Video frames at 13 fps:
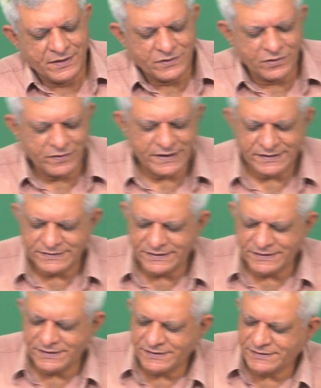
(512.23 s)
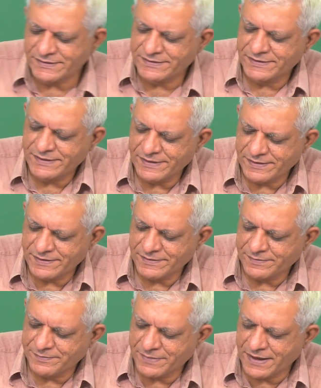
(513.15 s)
So, we can see this
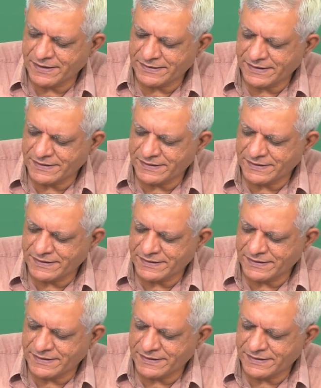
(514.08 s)
part